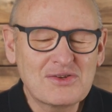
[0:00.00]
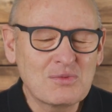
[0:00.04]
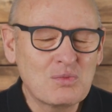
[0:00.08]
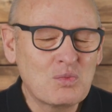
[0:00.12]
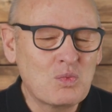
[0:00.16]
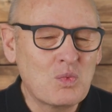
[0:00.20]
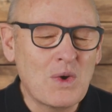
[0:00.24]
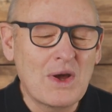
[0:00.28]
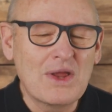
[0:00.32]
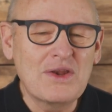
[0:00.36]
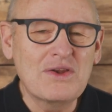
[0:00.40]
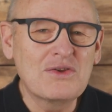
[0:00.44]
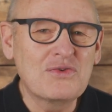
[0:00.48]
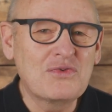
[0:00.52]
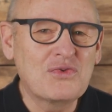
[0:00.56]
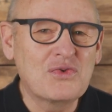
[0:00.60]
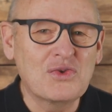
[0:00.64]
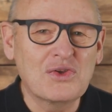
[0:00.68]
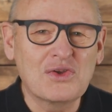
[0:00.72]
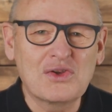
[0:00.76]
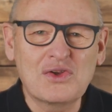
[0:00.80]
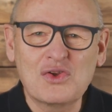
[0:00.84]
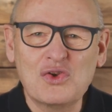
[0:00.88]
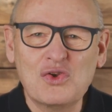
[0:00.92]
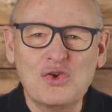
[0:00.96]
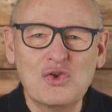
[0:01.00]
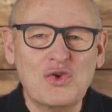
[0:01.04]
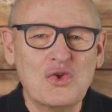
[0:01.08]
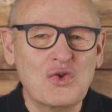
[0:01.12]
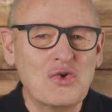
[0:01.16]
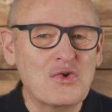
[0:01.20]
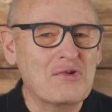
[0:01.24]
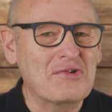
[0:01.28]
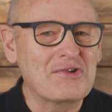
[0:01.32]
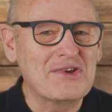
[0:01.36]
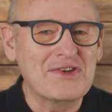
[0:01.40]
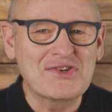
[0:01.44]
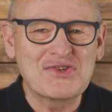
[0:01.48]
a wonderful,
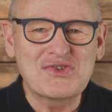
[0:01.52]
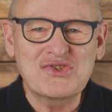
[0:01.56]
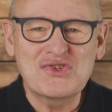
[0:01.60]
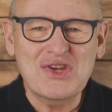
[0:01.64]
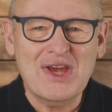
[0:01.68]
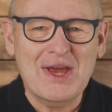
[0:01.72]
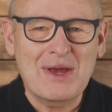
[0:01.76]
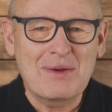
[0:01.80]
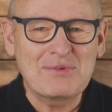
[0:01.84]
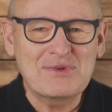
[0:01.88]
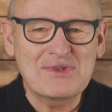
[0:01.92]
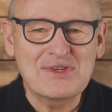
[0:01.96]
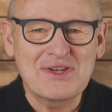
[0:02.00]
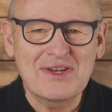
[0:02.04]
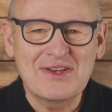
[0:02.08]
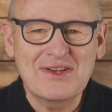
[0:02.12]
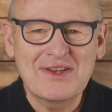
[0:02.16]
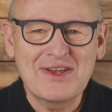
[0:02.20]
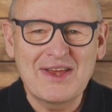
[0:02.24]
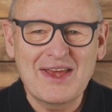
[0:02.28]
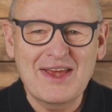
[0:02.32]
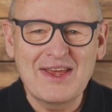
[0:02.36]
glorious chapter.